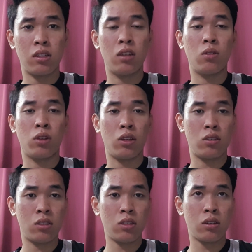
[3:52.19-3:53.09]

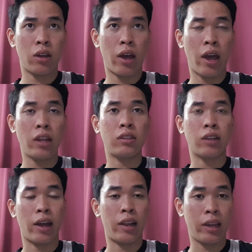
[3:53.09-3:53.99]
Indonesia, and
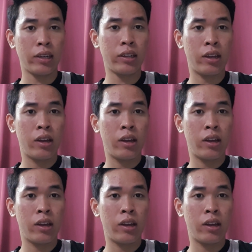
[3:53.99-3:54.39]
Thailand,